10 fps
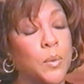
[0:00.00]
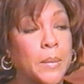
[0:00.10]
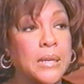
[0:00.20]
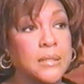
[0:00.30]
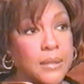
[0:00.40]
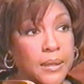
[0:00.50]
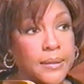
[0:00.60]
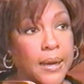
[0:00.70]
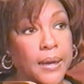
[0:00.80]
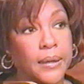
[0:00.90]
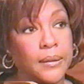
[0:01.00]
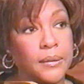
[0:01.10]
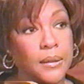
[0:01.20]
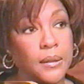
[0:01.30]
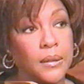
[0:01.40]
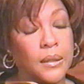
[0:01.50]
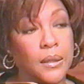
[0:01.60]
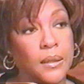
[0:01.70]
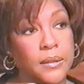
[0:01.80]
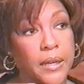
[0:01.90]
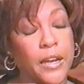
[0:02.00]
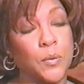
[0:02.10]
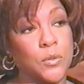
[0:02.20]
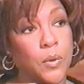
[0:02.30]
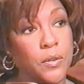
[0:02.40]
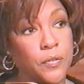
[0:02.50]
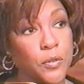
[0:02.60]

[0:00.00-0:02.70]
When my son died, uh, Diane was one of the